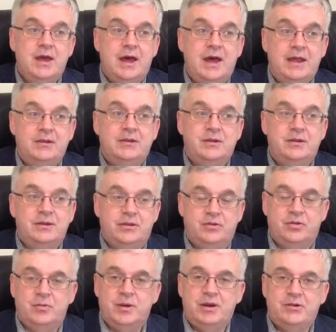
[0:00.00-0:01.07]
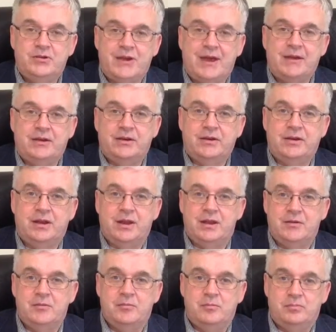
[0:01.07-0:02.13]
and there's a bit of chat
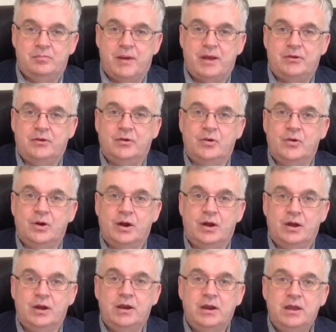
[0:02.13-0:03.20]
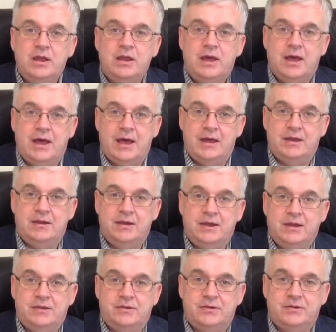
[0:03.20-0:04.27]
and banter going on, and
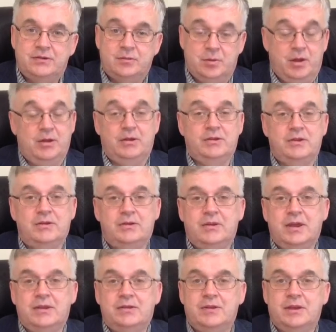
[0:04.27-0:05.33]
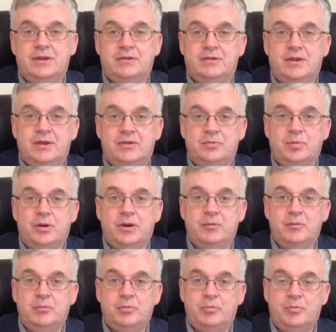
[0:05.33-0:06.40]
it's, to be honest, it's
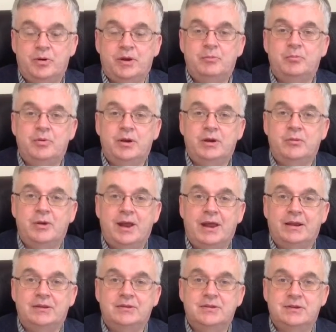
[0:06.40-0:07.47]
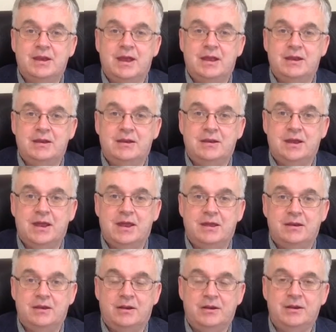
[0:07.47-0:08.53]
pretty relaxed and
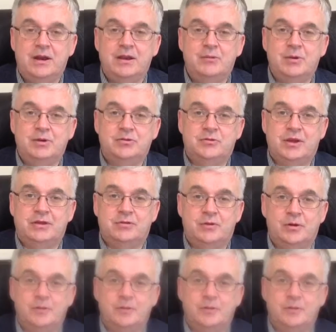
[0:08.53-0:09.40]
not in any way stressful.